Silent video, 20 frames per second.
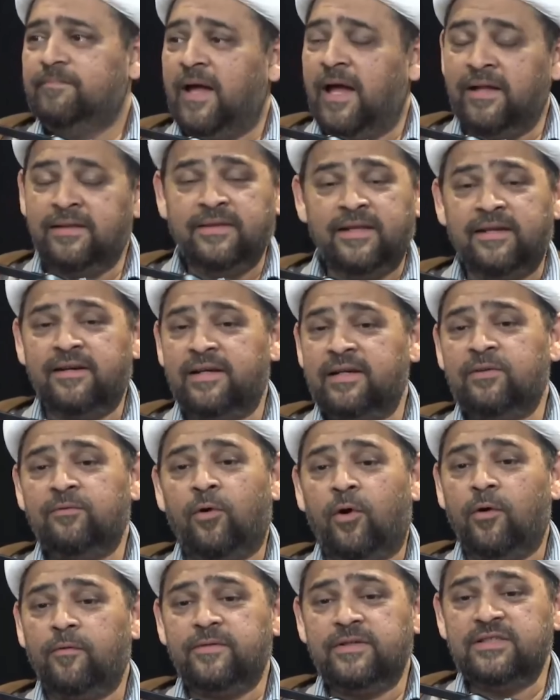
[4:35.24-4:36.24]
and they're
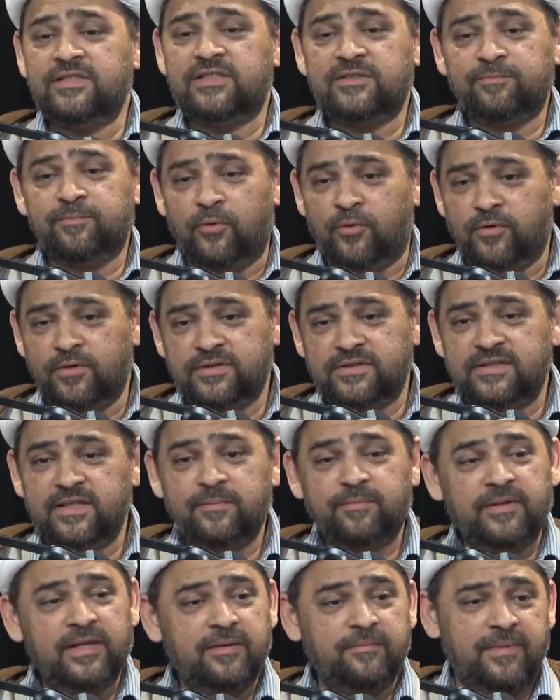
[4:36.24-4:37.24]
involved in sports. They
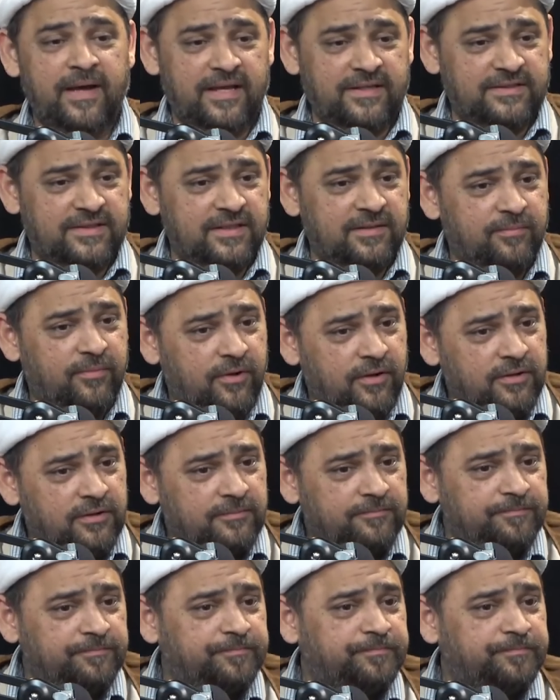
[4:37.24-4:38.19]
play basketball.